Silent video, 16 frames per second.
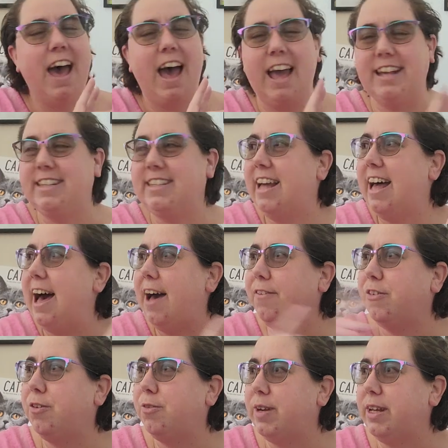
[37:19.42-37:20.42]
I still
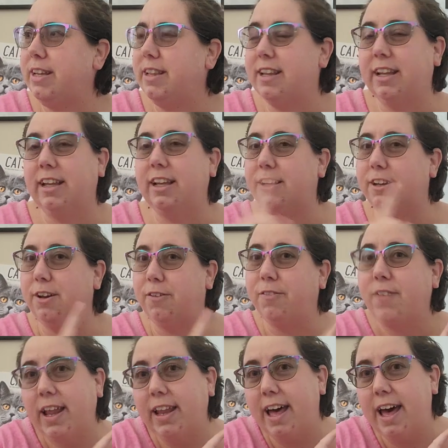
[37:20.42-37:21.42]
have to read the little
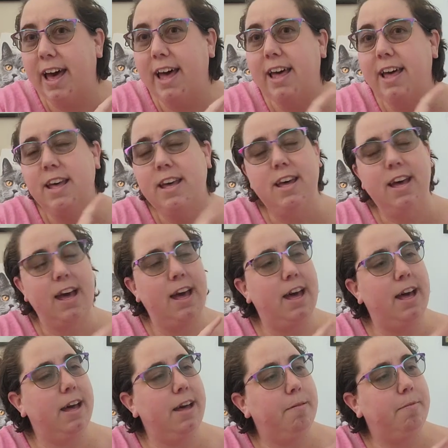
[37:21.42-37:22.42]
novella
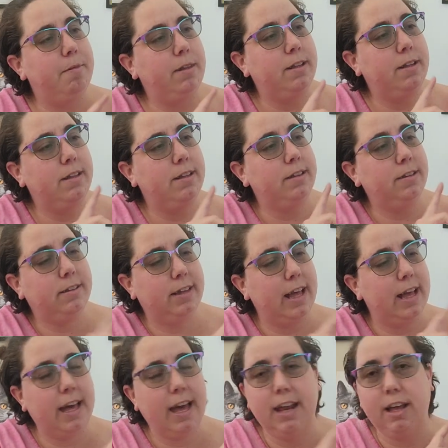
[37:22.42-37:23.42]
um,
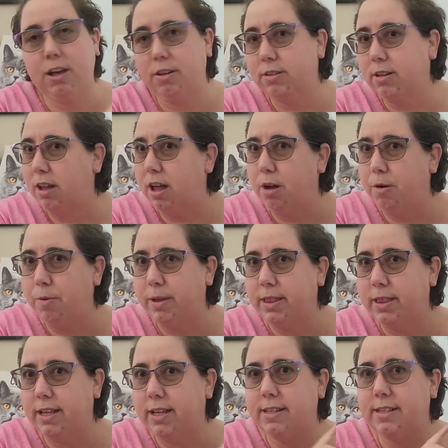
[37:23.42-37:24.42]
that kind of goes along
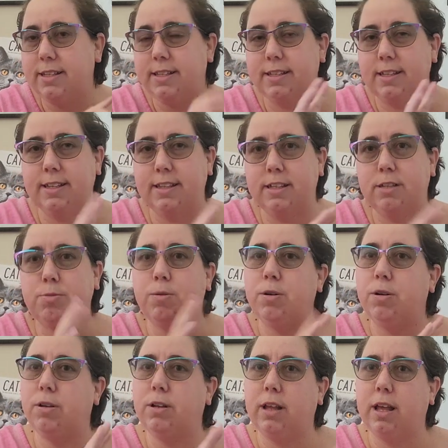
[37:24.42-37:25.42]
with this. It's in this
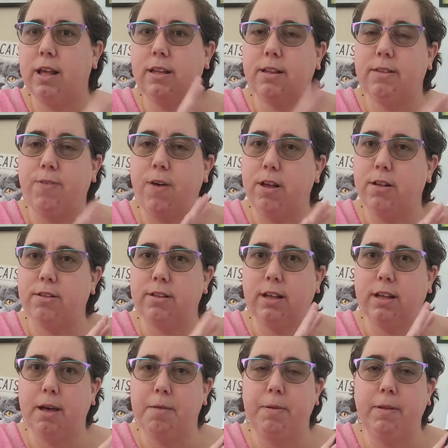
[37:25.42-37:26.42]
world, it follows
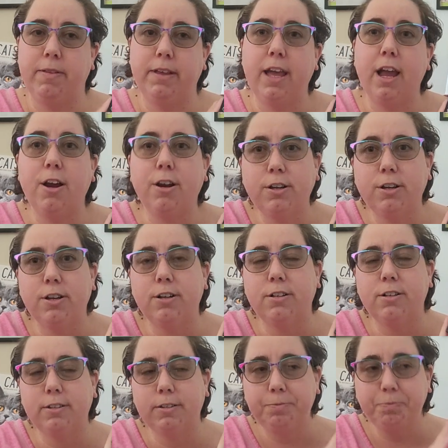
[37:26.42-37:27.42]
a couple of the
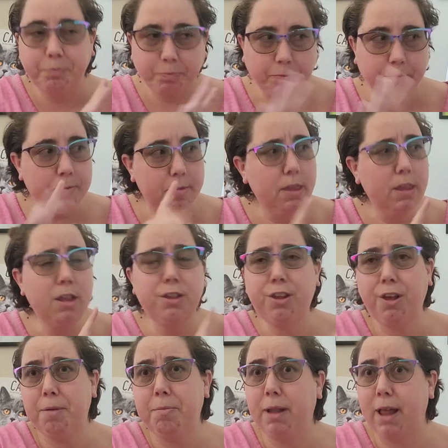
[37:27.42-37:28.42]
characters.
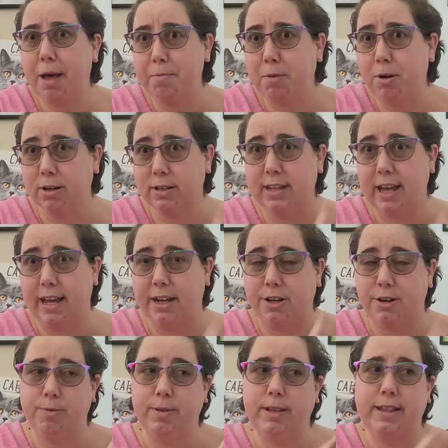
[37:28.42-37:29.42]
So I'm a lot more
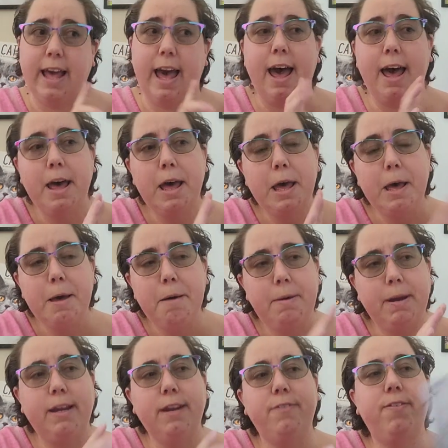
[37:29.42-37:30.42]
excited to read that.
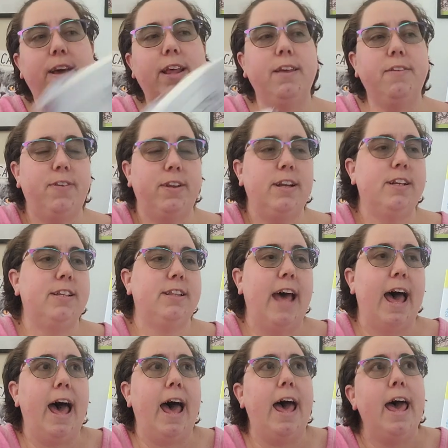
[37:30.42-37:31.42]
But I did finally finish
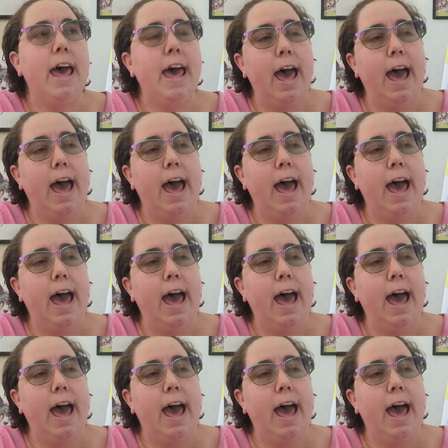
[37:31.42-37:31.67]
that.